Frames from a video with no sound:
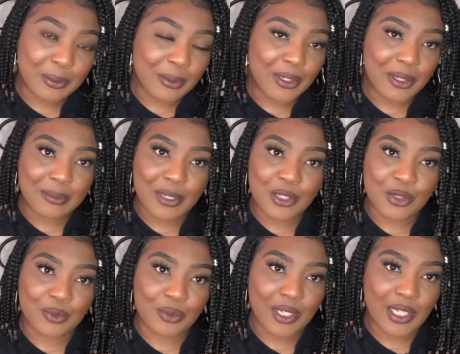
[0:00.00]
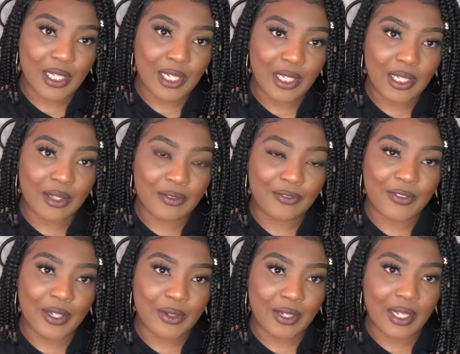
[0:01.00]
pretty much re
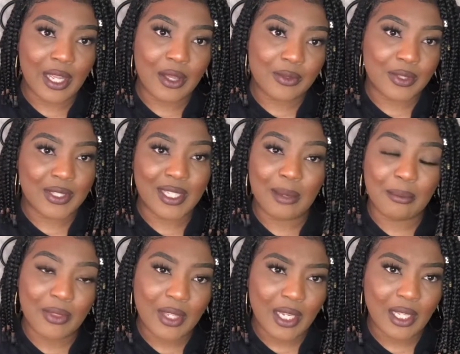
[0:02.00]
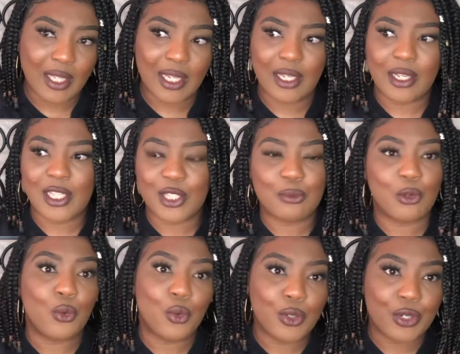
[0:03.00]
figuring out the same thing like customer
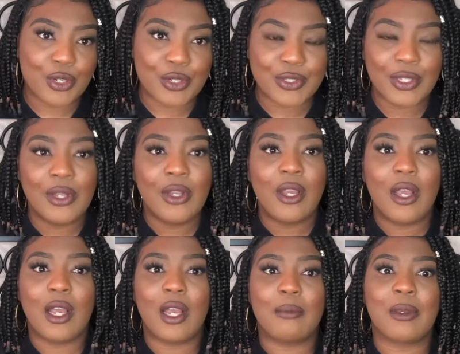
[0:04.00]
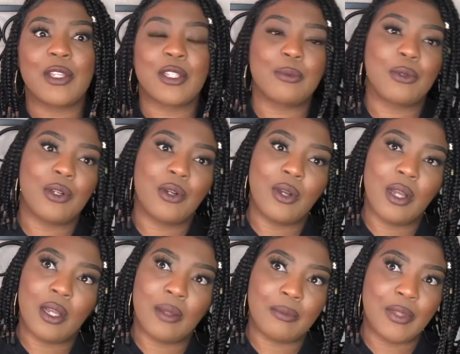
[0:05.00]
orders um, customer
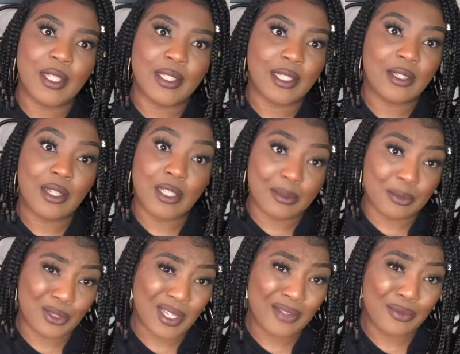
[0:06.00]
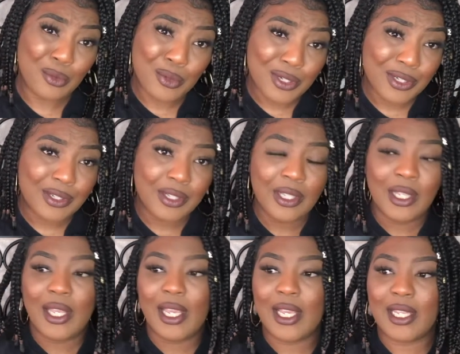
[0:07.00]
um, things that customers have ordered
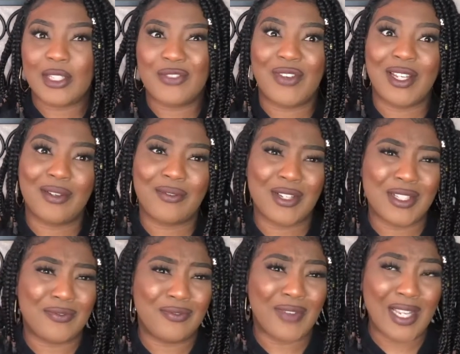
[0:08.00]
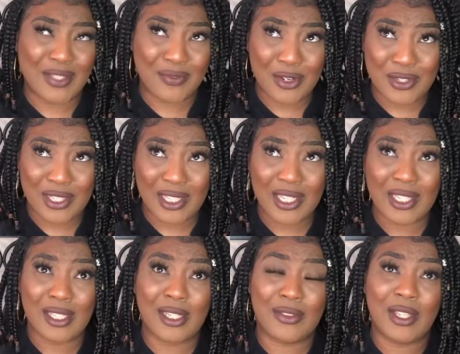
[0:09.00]
and vice versa and
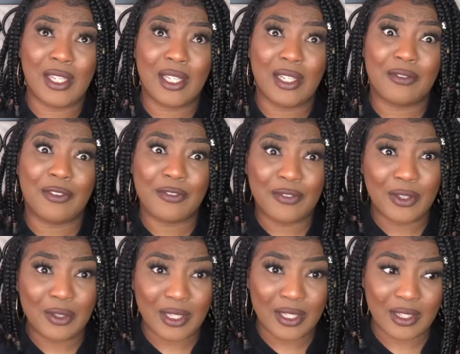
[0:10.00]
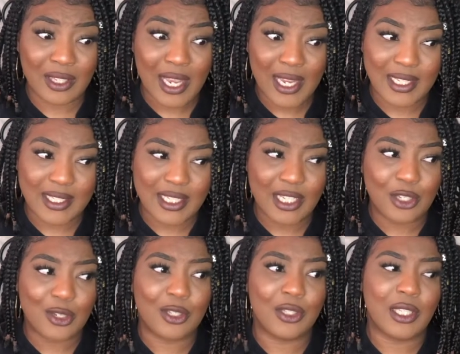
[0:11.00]
i think in a fulfill in an ixd
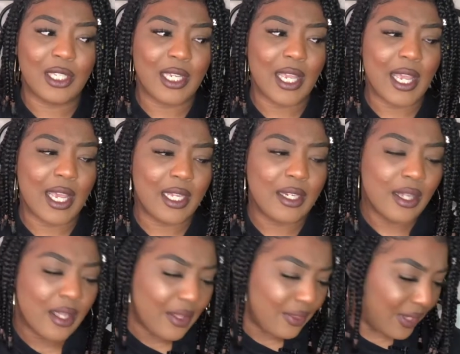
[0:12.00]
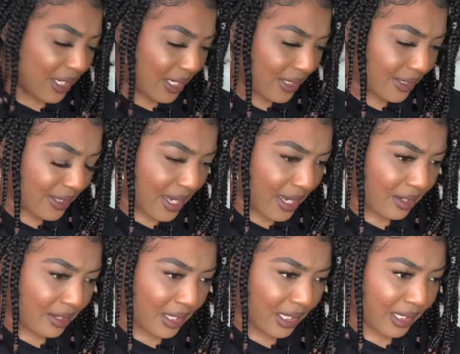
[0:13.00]
you're looking at things
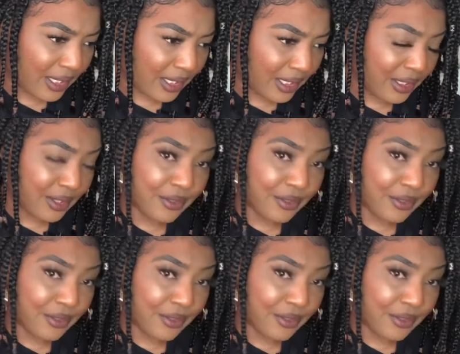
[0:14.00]
that a